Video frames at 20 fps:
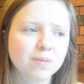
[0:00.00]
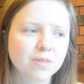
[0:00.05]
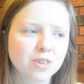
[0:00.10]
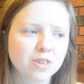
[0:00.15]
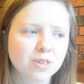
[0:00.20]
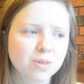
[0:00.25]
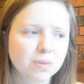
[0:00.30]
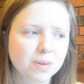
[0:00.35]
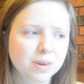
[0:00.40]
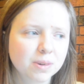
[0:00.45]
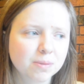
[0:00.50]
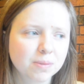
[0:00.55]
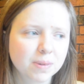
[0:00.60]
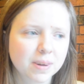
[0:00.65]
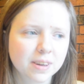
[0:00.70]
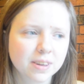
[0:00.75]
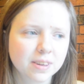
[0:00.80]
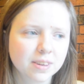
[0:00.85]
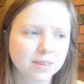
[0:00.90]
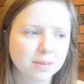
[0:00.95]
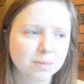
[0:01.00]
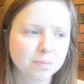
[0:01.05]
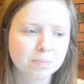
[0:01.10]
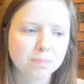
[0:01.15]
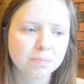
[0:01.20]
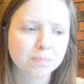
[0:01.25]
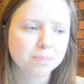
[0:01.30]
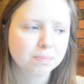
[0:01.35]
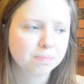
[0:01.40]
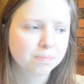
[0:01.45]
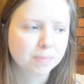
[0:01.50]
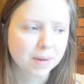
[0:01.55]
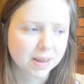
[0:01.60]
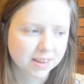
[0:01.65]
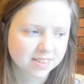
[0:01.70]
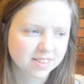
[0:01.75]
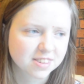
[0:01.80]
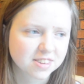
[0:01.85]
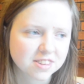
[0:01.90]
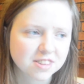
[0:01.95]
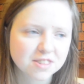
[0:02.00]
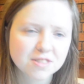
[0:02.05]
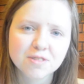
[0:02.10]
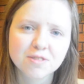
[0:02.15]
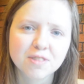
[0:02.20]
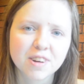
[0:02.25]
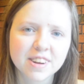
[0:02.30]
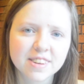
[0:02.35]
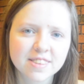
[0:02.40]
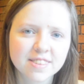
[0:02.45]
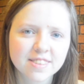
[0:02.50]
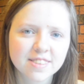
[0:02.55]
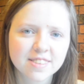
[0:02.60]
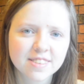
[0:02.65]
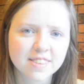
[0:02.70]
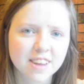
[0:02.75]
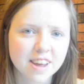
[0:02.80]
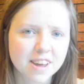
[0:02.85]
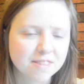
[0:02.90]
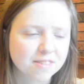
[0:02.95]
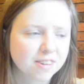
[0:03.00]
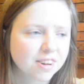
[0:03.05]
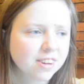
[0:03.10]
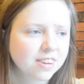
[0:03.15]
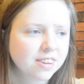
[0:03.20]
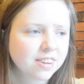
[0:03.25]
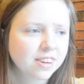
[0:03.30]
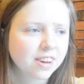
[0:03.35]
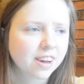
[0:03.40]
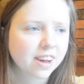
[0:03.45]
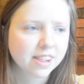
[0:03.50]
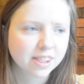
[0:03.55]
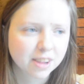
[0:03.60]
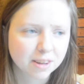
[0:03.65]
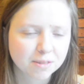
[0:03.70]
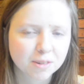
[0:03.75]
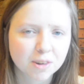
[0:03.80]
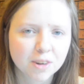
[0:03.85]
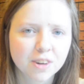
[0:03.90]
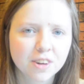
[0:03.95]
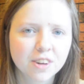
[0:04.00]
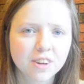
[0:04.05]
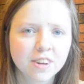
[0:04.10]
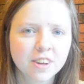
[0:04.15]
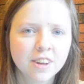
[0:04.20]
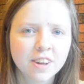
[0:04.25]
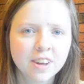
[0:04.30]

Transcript: She's one of my bestest friends ever. I love her.